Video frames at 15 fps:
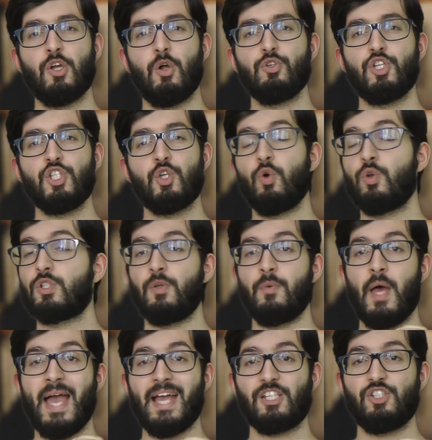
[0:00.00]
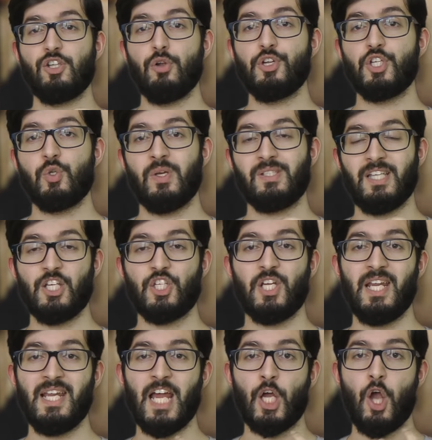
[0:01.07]
soldiers, also ex-soldiers who are
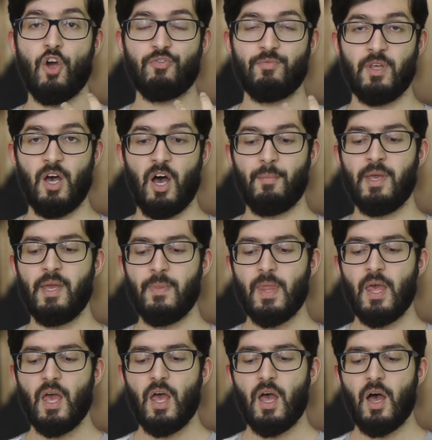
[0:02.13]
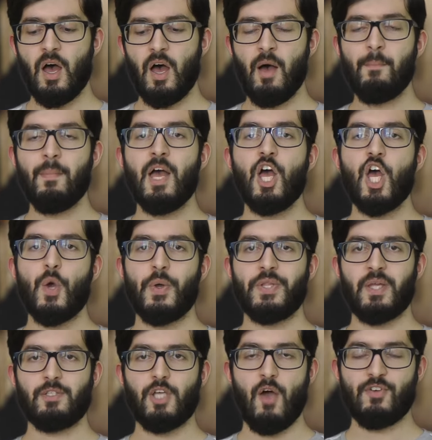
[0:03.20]
essentially let go from the army, who
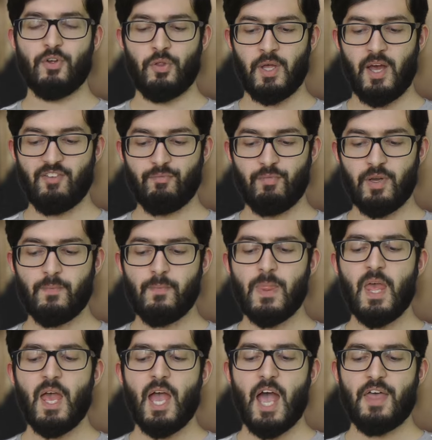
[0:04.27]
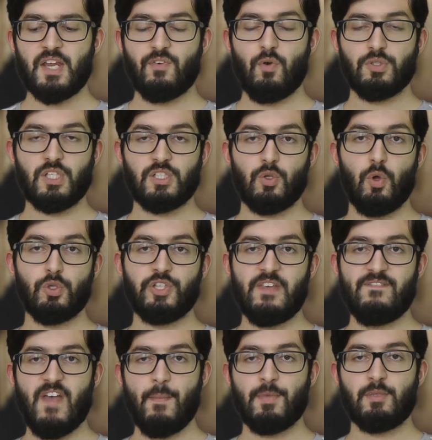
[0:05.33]
attempt to overthrow the government. And then of course there's also
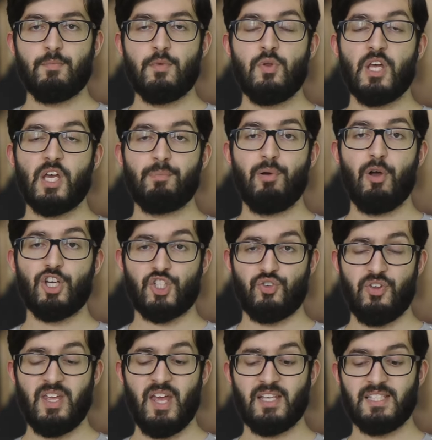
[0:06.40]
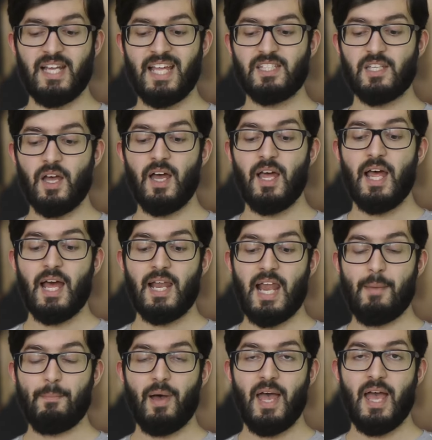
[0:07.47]
the famous Munich Putsch 3 years later,
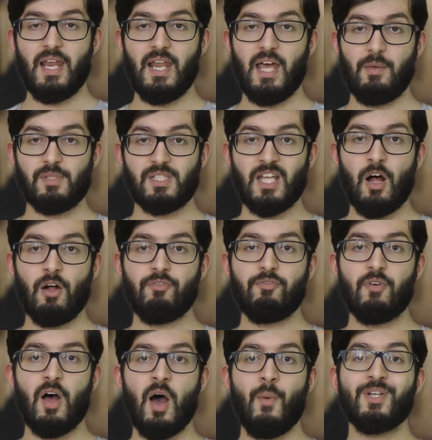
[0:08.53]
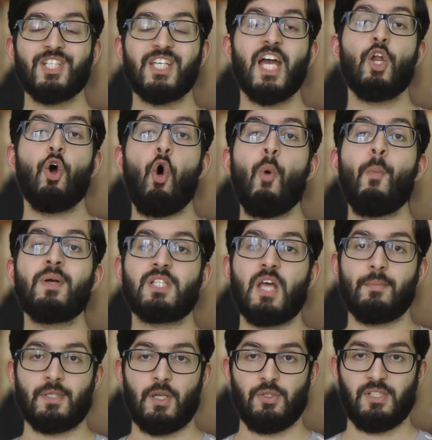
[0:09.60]
led by Hitler himself, which again almost
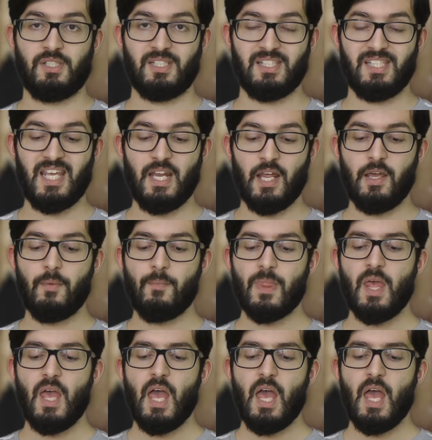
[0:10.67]
comes close to succeeding.